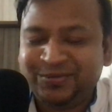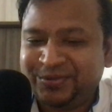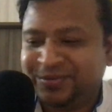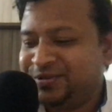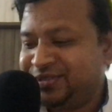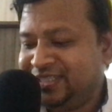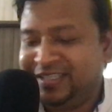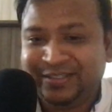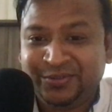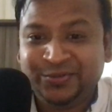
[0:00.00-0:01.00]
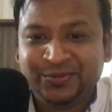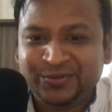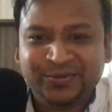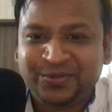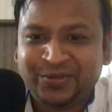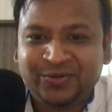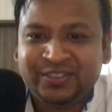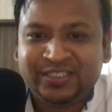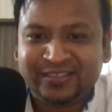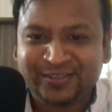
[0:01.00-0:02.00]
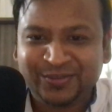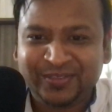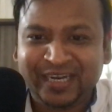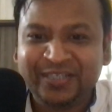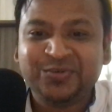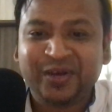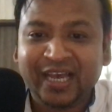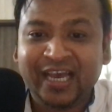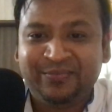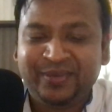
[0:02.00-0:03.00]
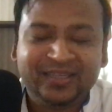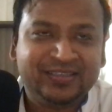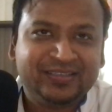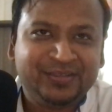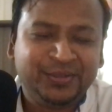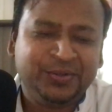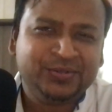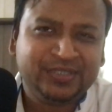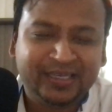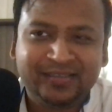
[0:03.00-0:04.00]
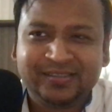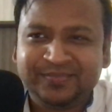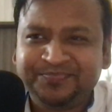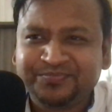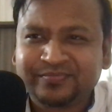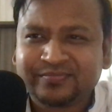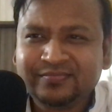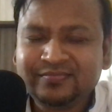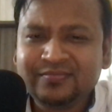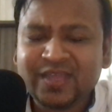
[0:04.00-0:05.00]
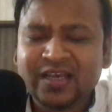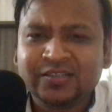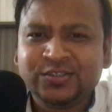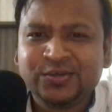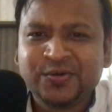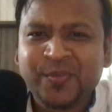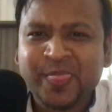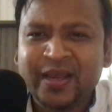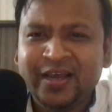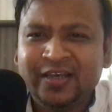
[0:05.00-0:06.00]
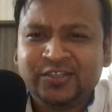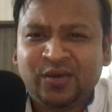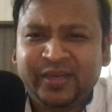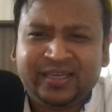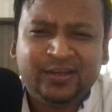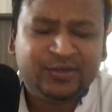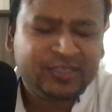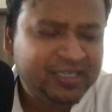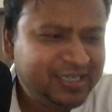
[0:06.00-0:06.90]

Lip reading: those two questions. So that is why I picked those things. So Somic, look,